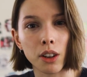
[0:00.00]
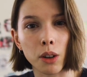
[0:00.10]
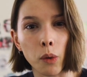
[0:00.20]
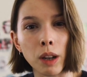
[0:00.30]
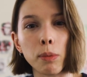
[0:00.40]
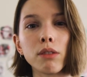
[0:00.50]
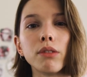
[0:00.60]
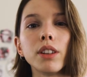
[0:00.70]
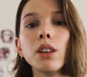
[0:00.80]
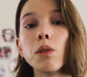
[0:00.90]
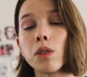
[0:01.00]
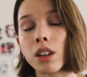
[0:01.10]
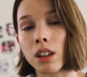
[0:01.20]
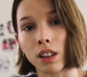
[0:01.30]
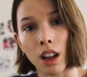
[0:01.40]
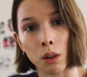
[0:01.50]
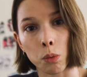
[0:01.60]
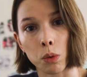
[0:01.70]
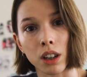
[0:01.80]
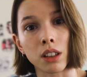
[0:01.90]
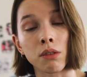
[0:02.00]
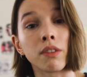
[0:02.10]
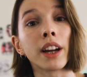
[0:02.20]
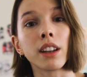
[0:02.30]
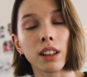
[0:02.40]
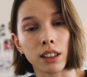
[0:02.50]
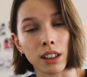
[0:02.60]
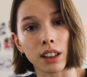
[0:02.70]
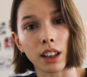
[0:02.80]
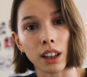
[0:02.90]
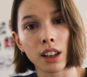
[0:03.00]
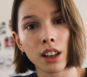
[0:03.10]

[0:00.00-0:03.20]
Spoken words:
you're going to be reusing a lot of words regularly.